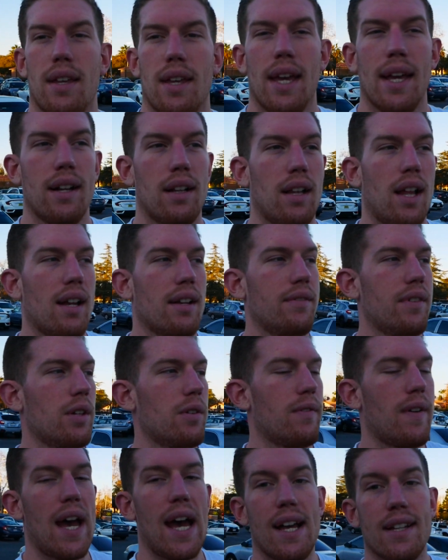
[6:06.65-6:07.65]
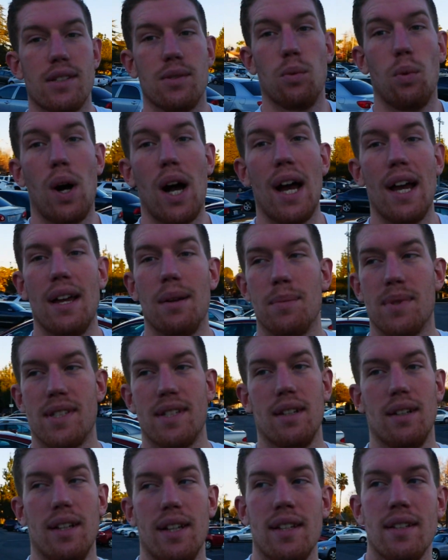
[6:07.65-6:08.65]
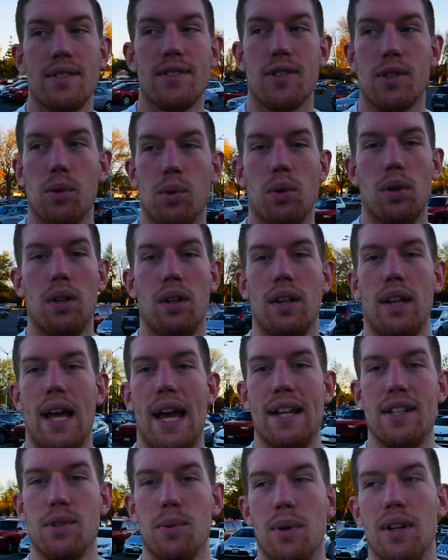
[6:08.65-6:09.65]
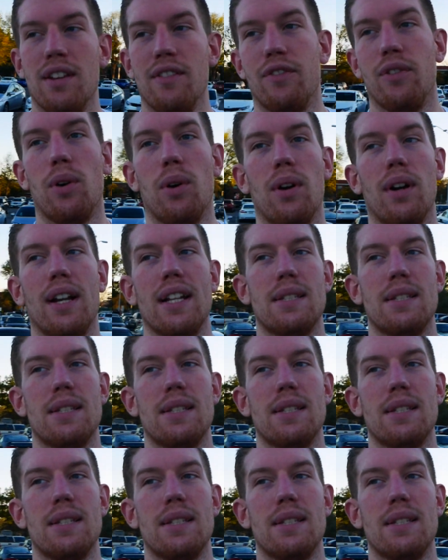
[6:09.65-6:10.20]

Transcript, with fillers: And a lot of you have asked why I'm still in school at 24.